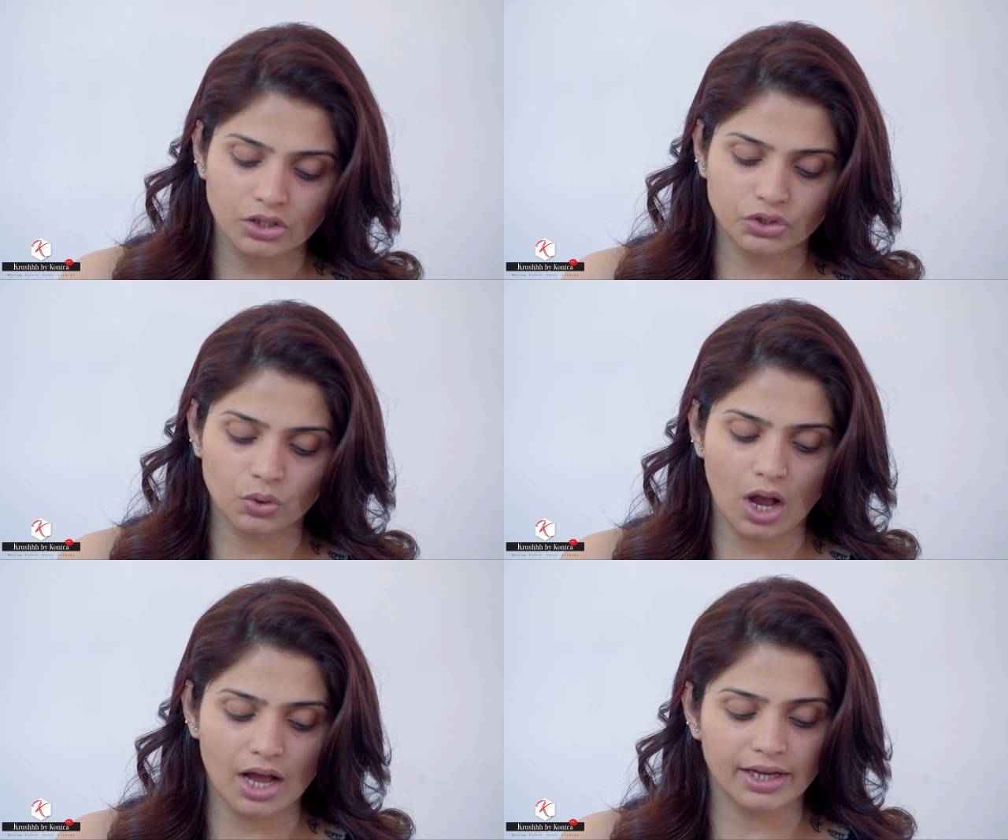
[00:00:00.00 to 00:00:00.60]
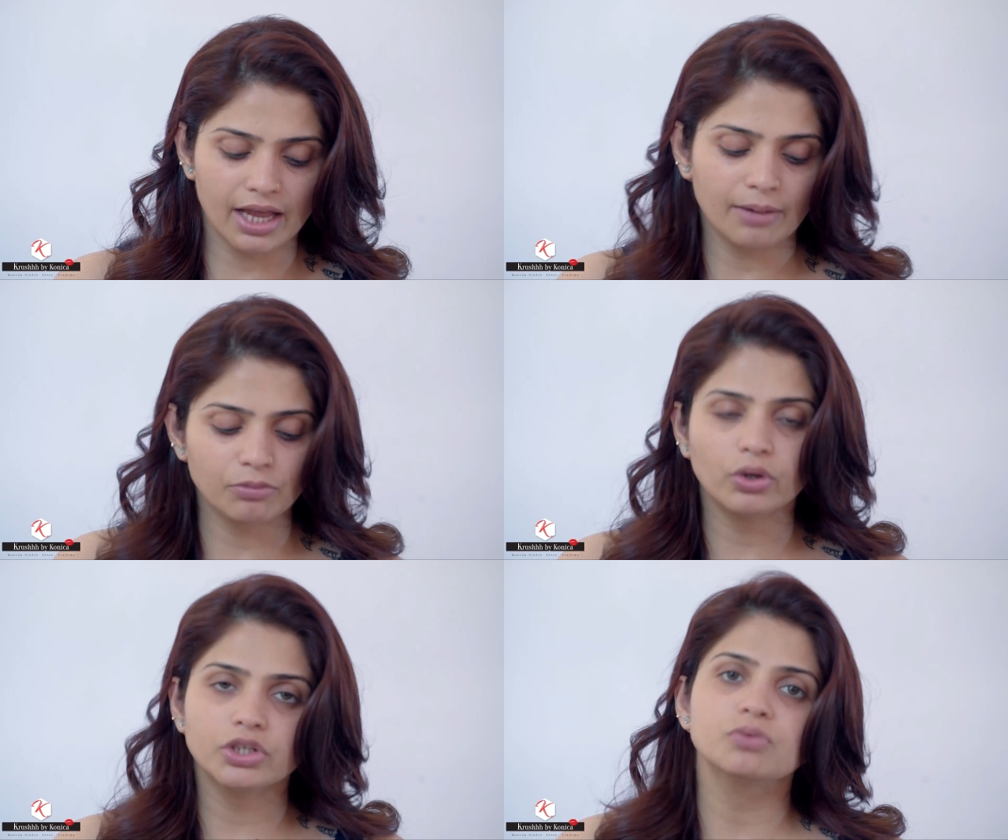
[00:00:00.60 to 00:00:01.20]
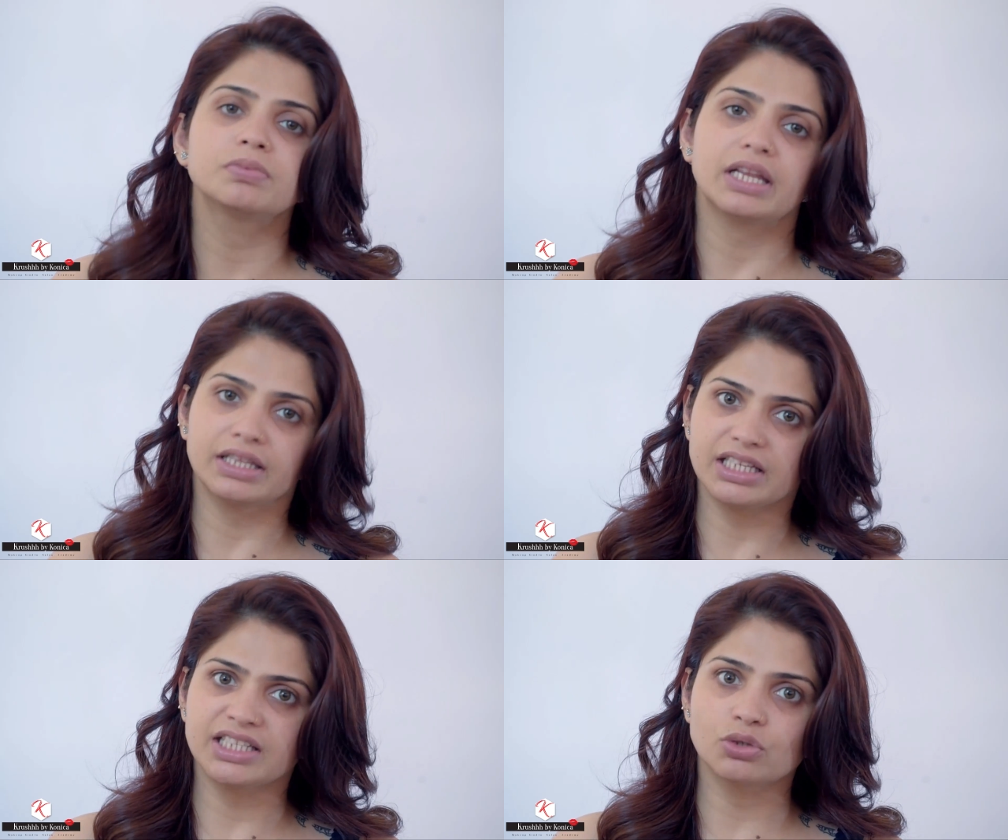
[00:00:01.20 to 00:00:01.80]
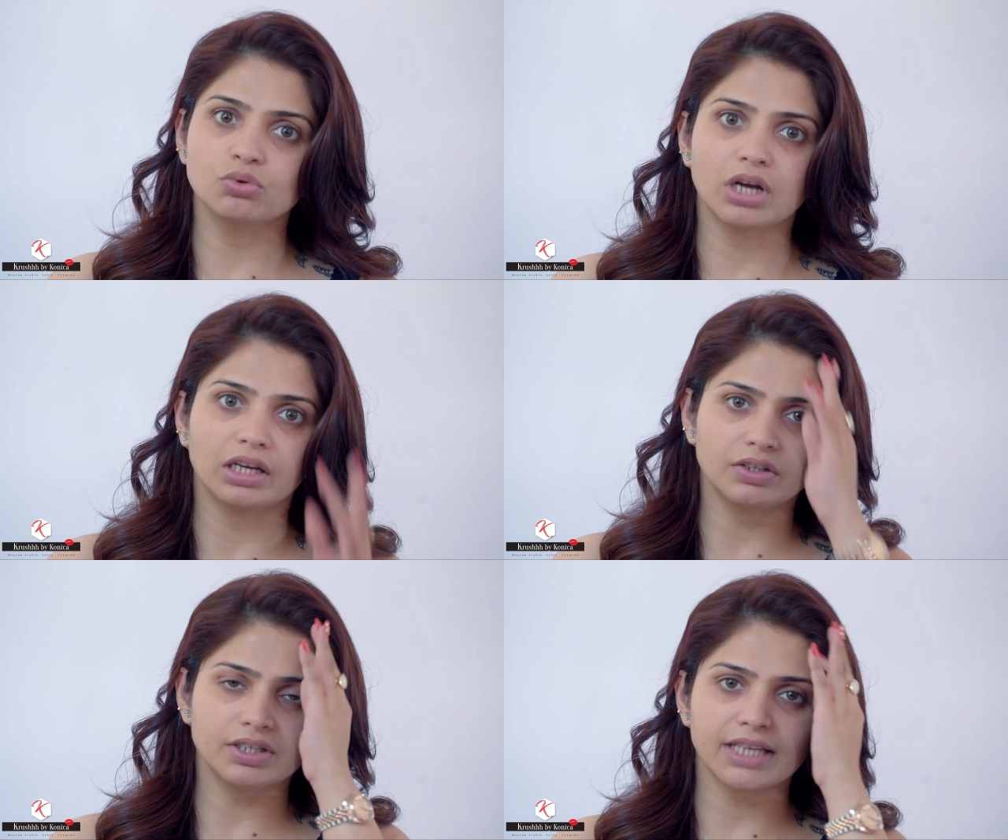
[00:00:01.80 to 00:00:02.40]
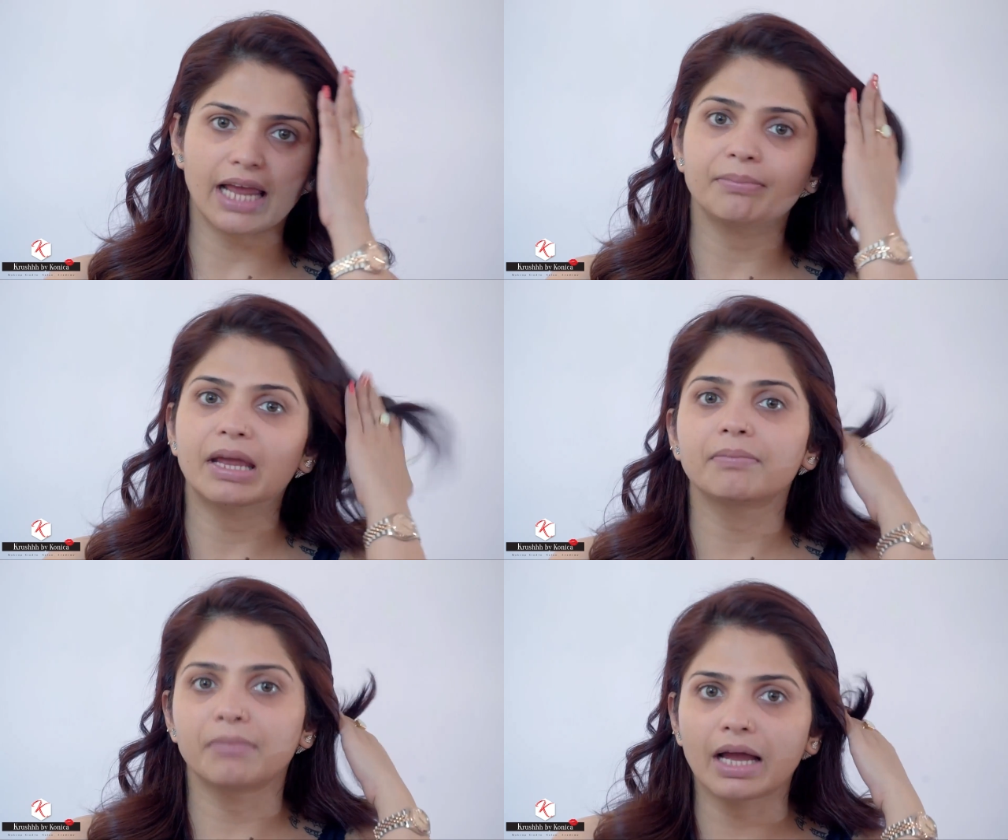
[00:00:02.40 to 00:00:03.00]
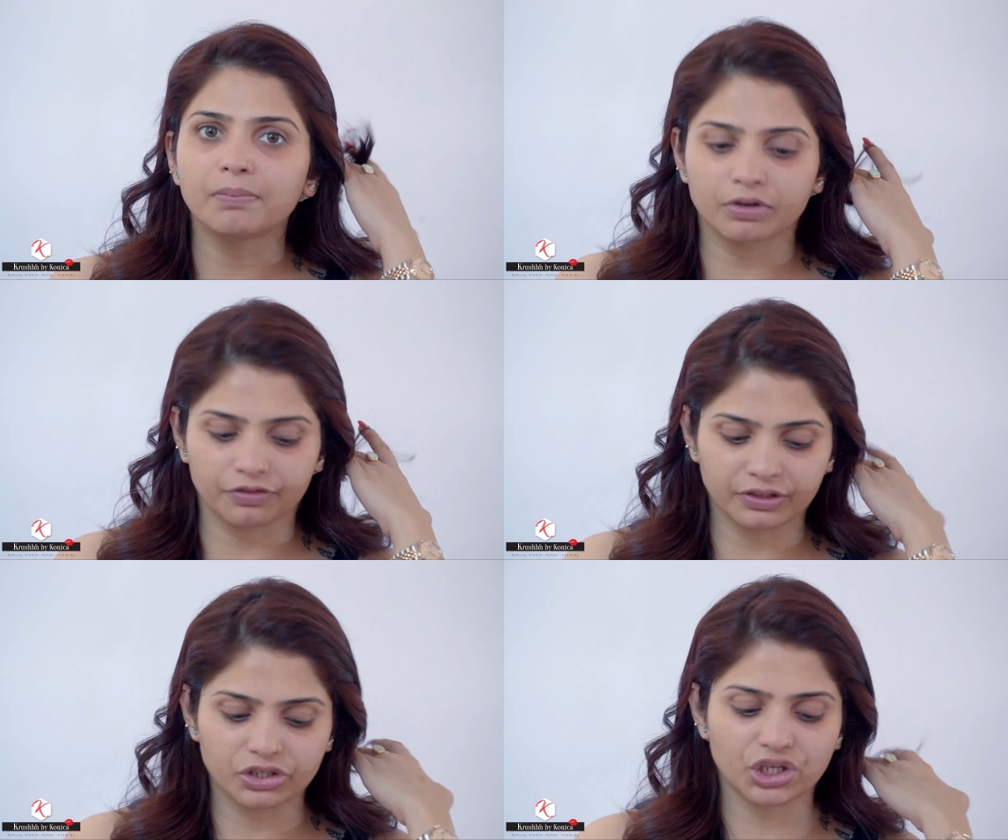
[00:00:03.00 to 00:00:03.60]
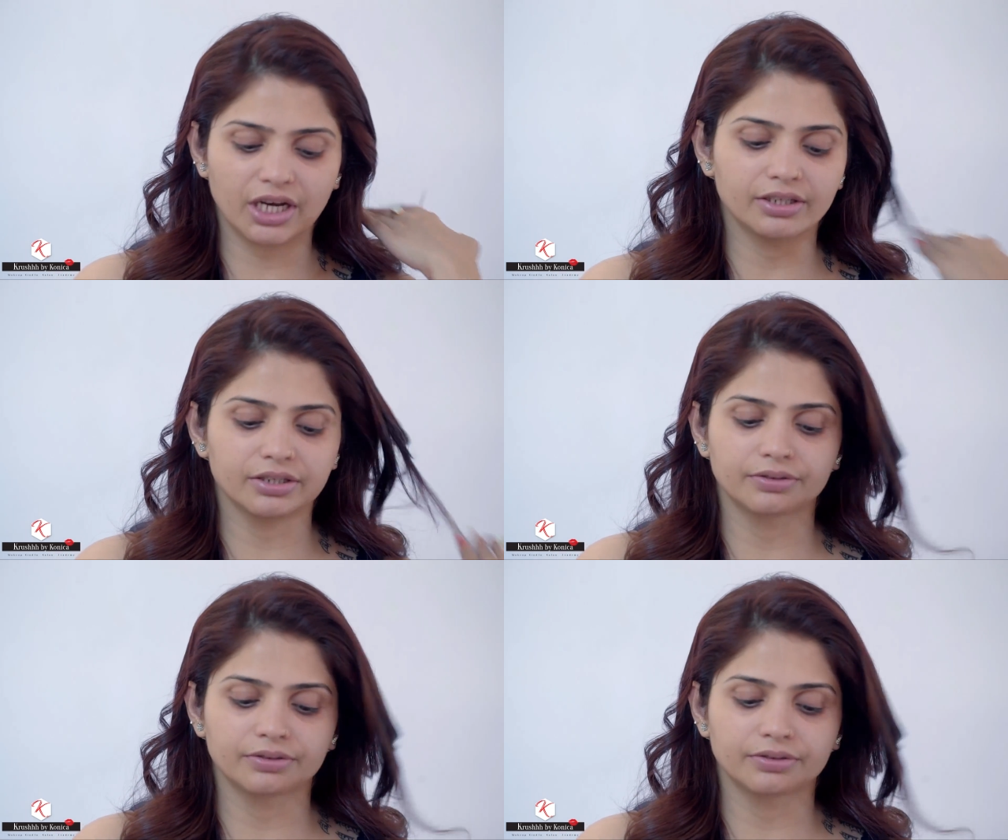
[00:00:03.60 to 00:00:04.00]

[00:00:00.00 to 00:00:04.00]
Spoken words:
So I am going to blend these 2 colors and make my perfect shade,